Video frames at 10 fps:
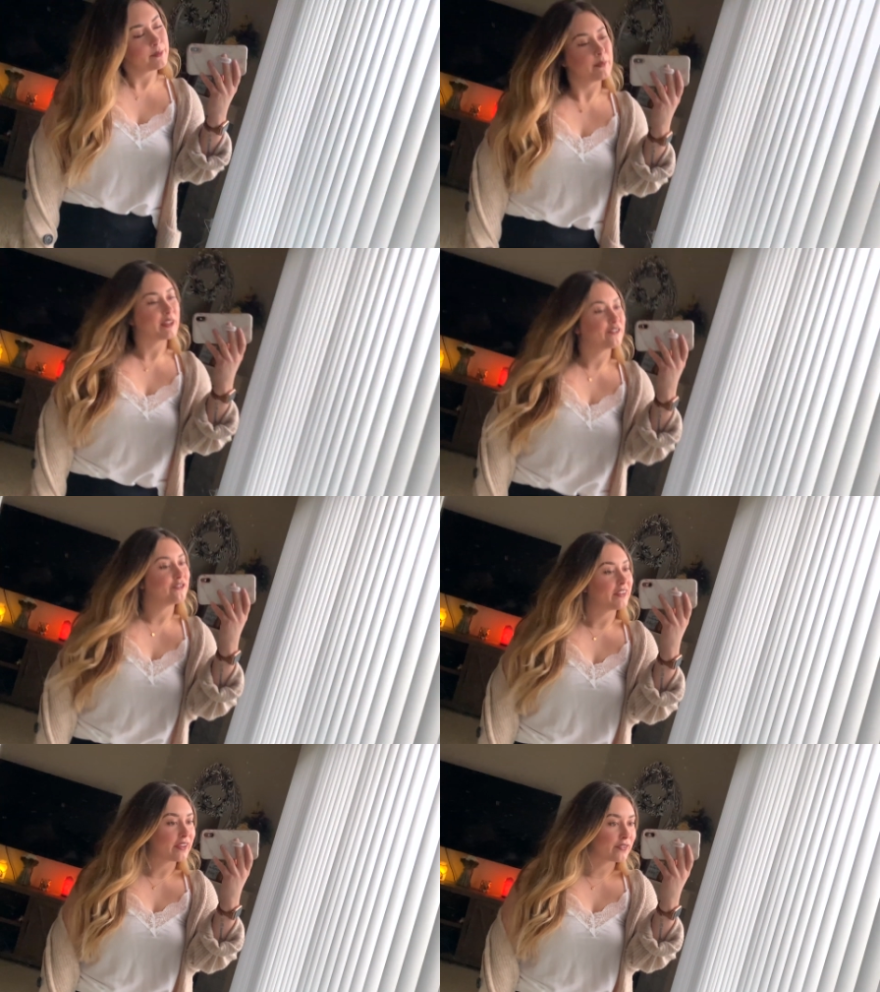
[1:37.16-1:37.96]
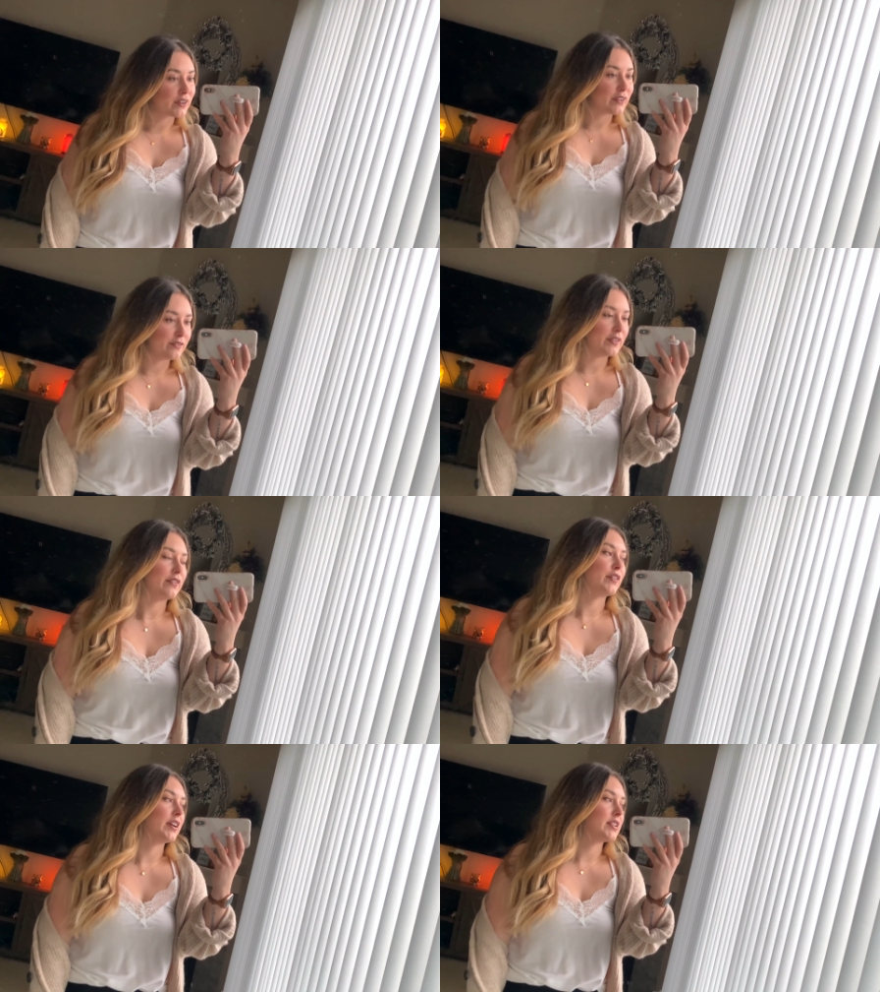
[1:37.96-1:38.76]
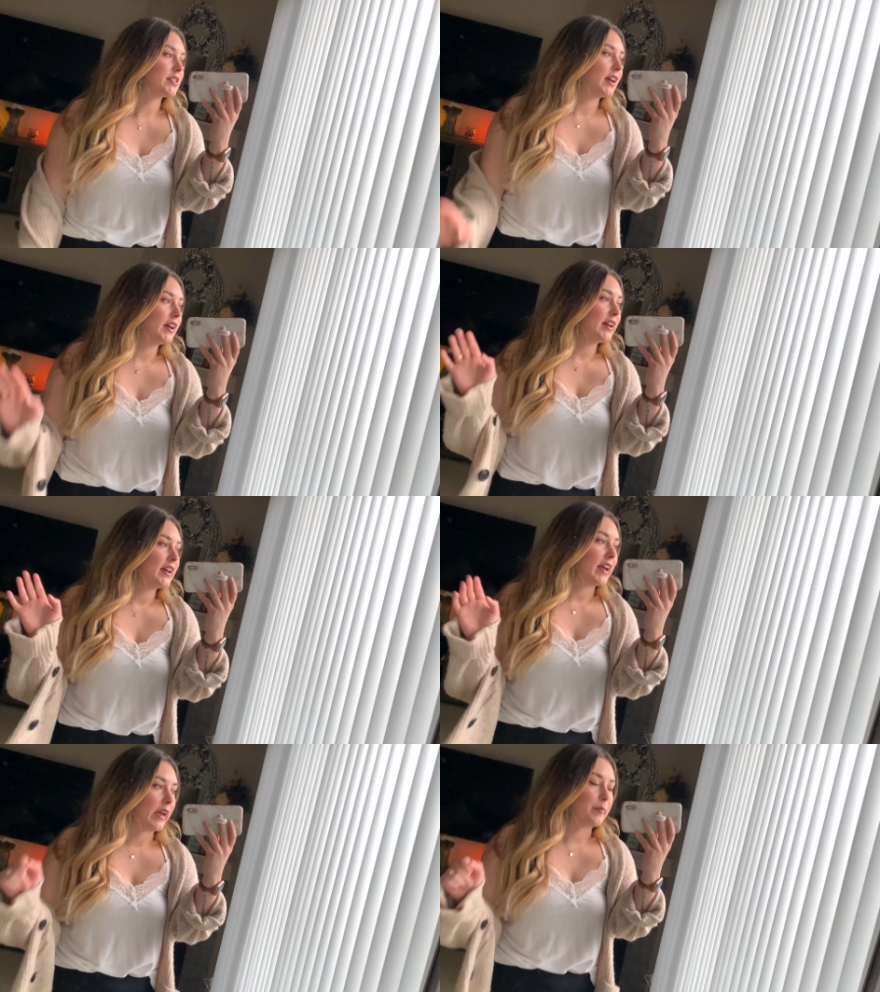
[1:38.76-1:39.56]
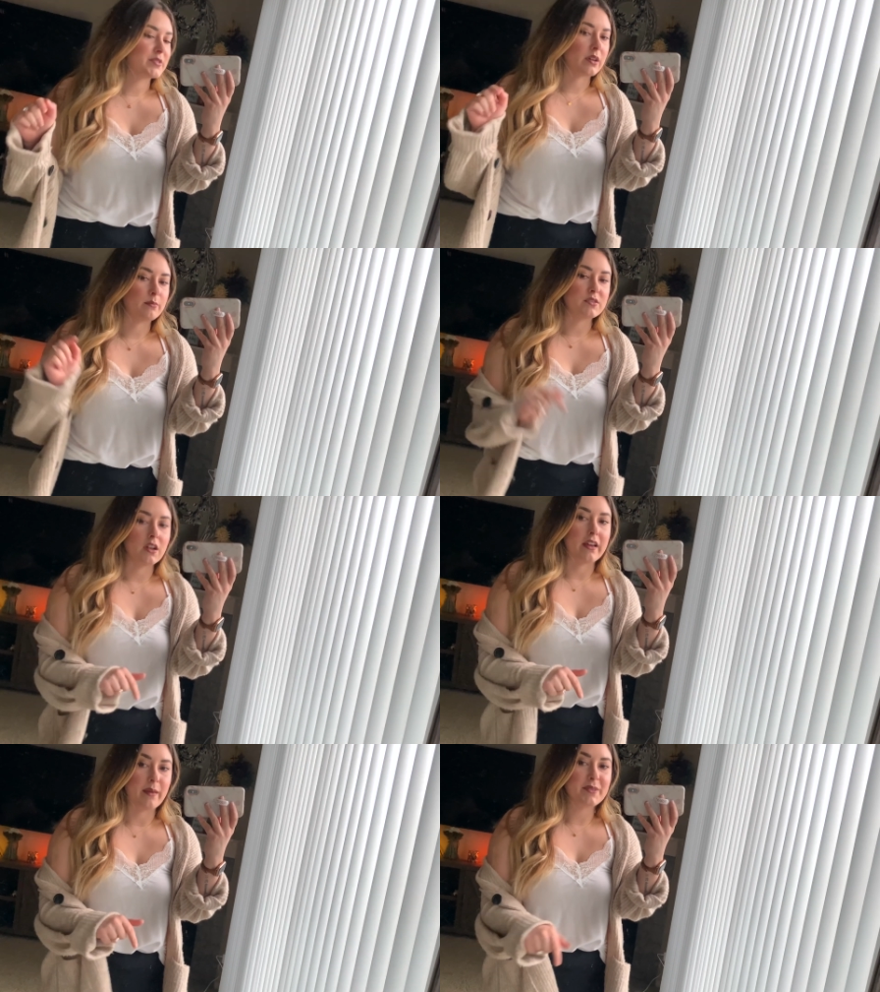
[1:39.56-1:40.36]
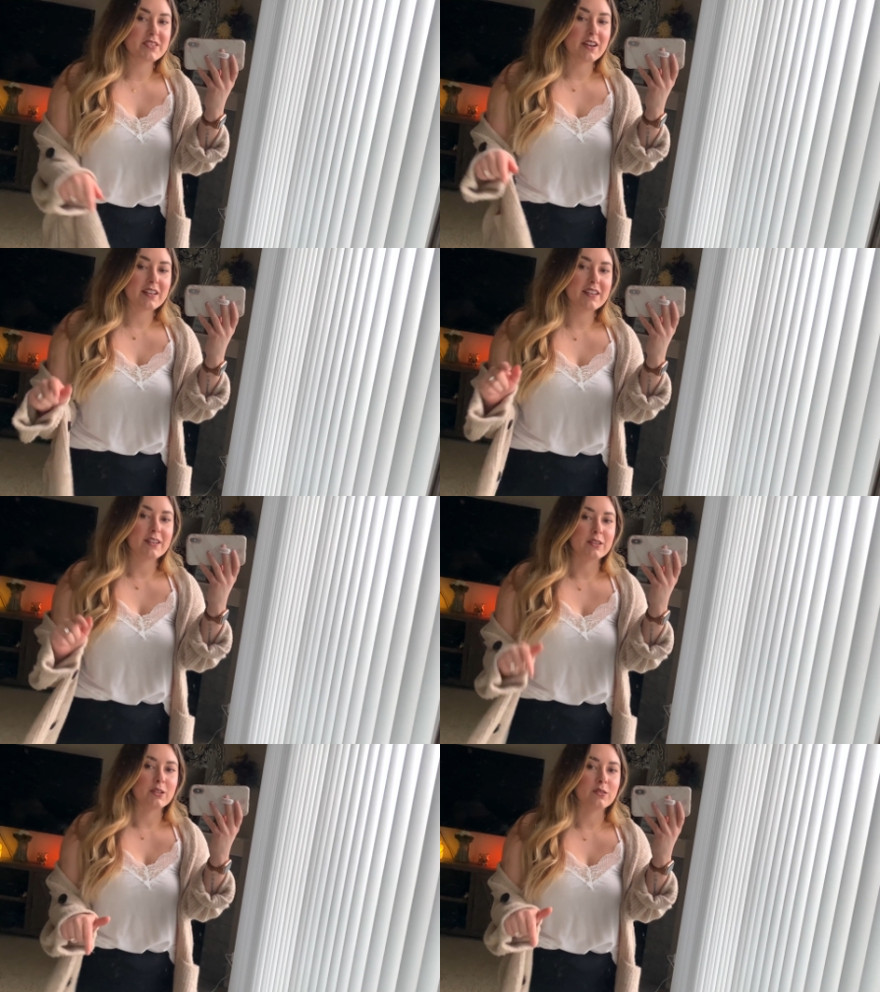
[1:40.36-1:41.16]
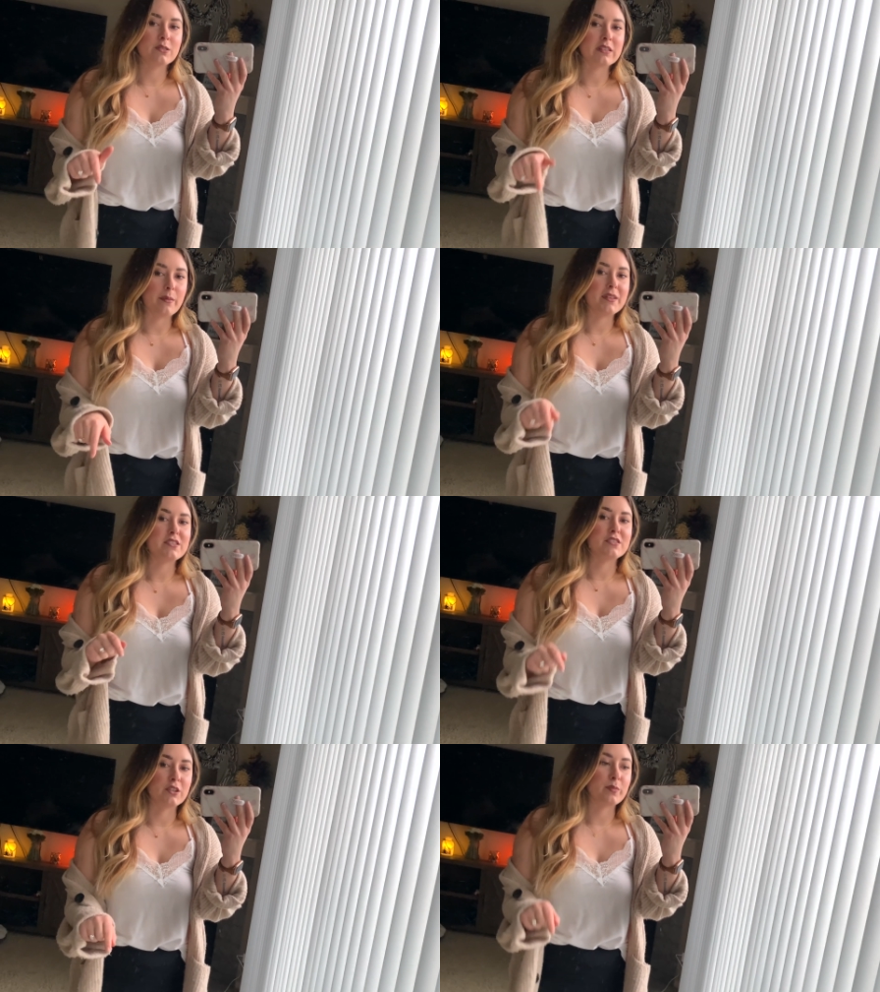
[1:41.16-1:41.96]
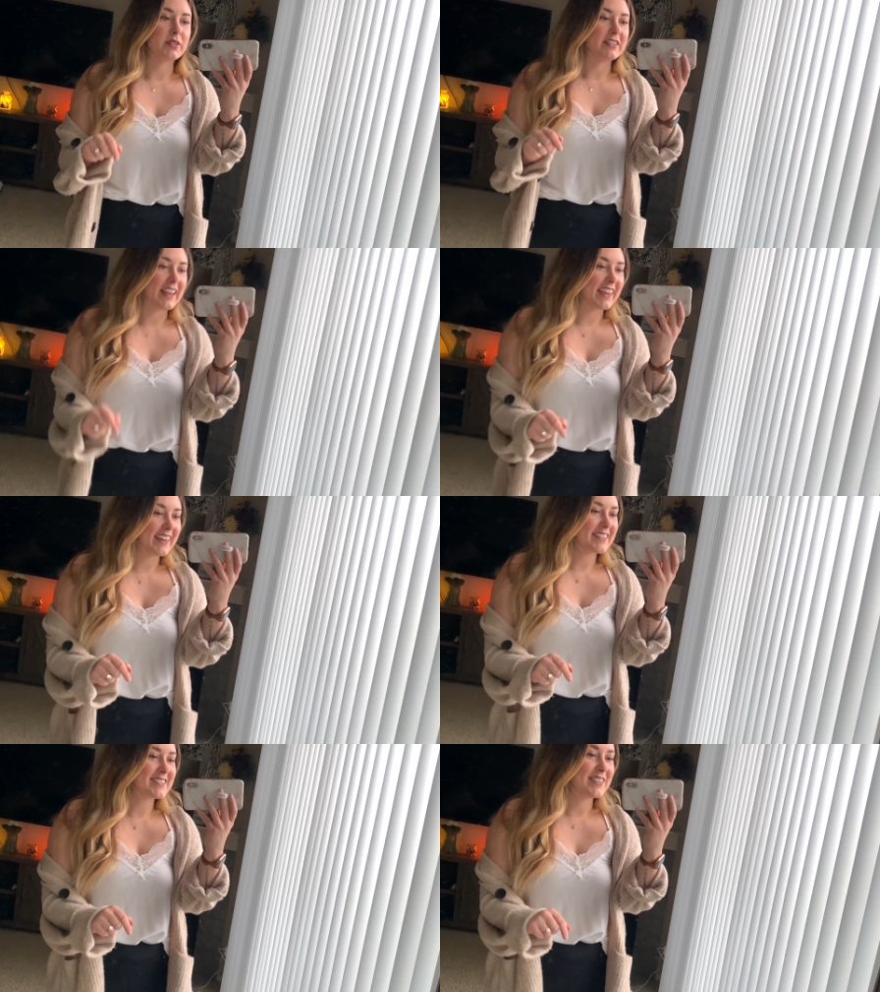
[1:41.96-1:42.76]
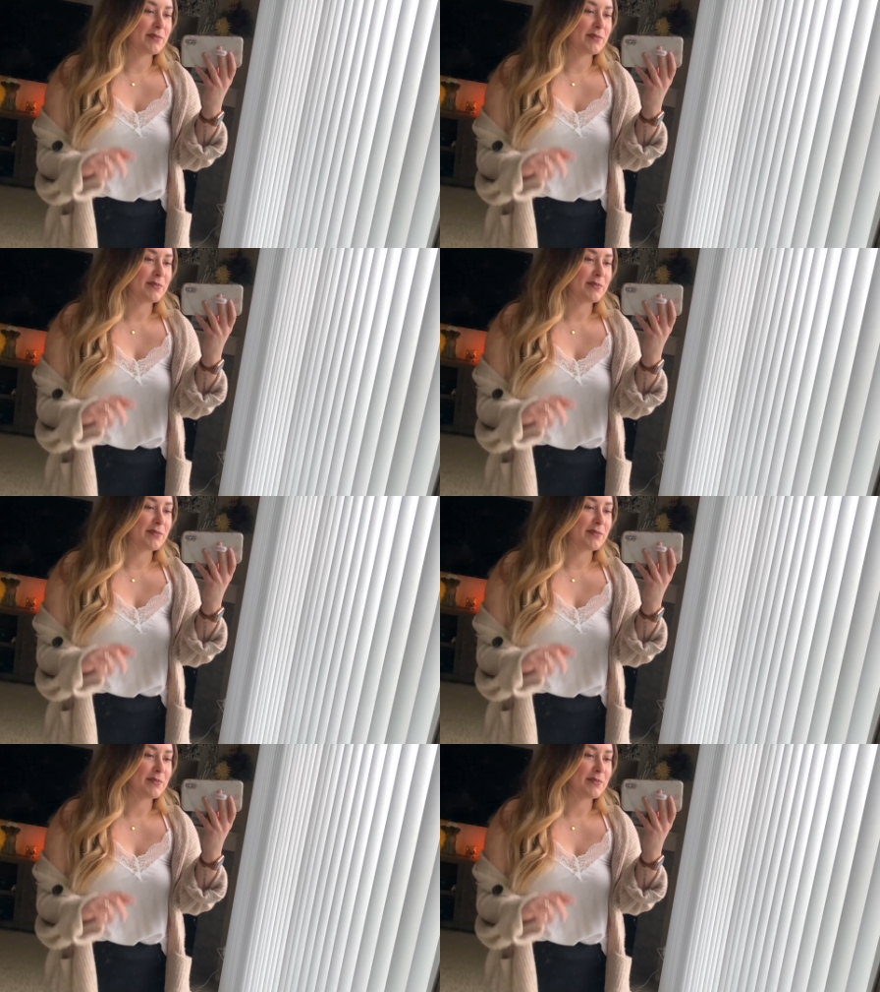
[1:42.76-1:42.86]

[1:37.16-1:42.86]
my favorite, favorite Amazon, Amazon Lululemon dupe leggings. They're